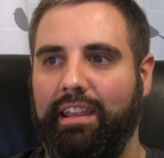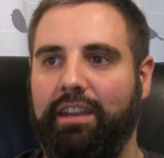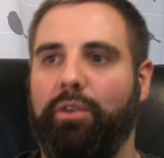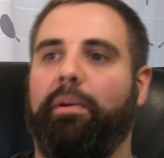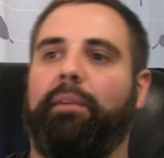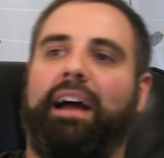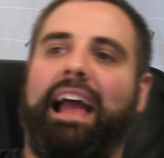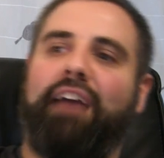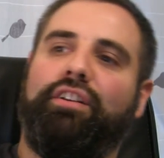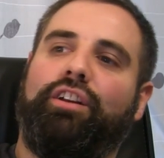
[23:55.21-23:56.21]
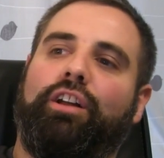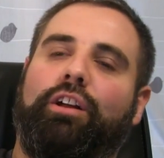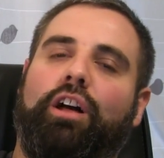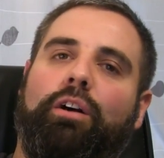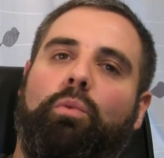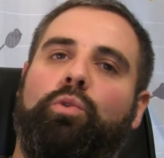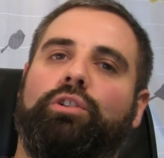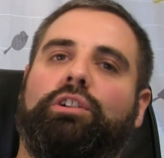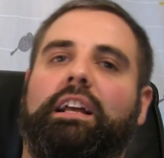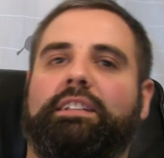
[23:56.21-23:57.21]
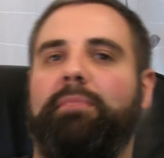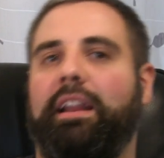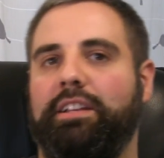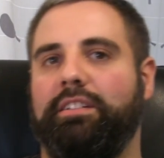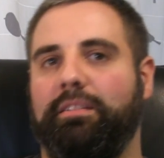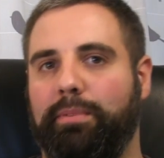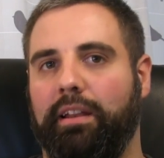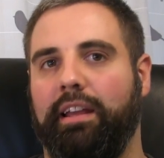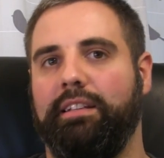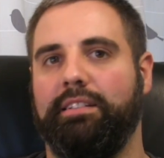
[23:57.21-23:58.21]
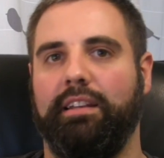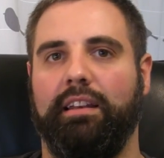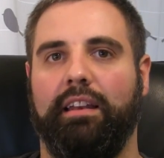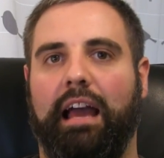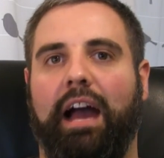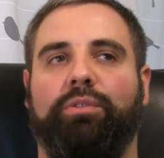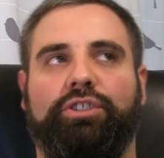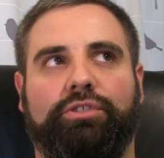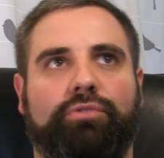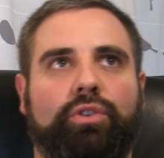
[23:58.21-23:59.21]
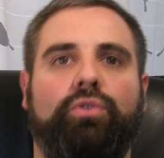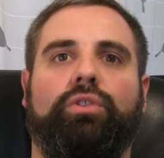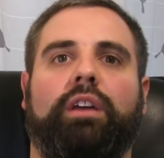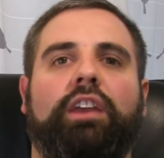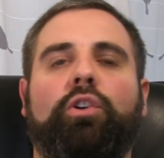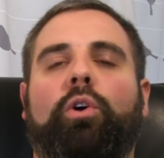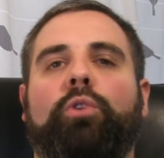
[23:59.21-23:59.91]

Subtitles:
you know, by having a world-class manager in place, and how shrewd, you know,